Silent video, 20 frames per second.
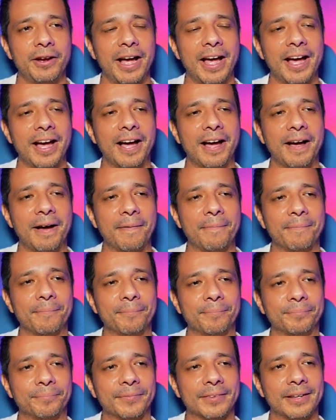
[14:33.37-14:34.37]

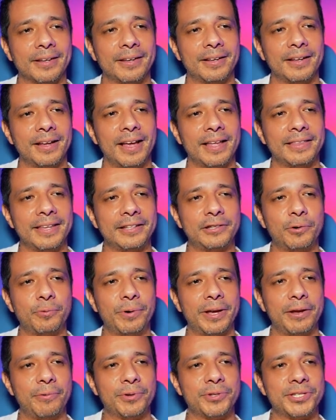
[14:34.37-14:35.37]
I think the
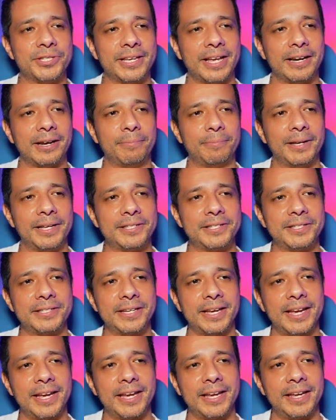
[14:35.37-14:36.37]
way it was set up, let's
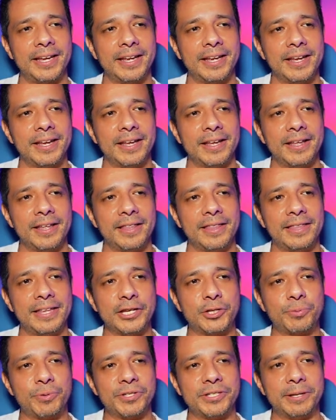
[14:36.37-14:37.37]
say
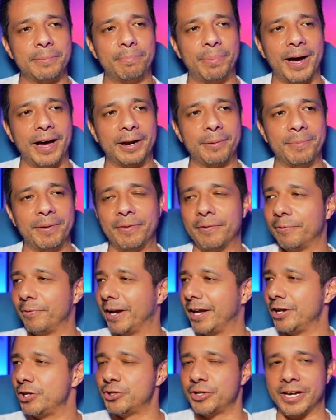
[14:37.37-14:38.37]
this was the bottom of the
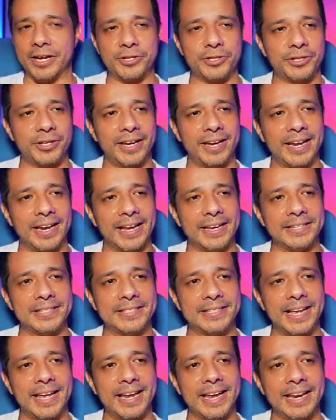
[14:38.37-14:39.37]
range yesterday, and I
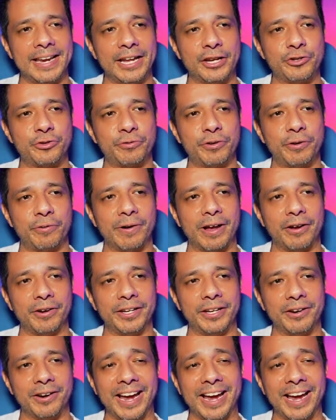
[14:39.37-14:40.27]
set an entry around here.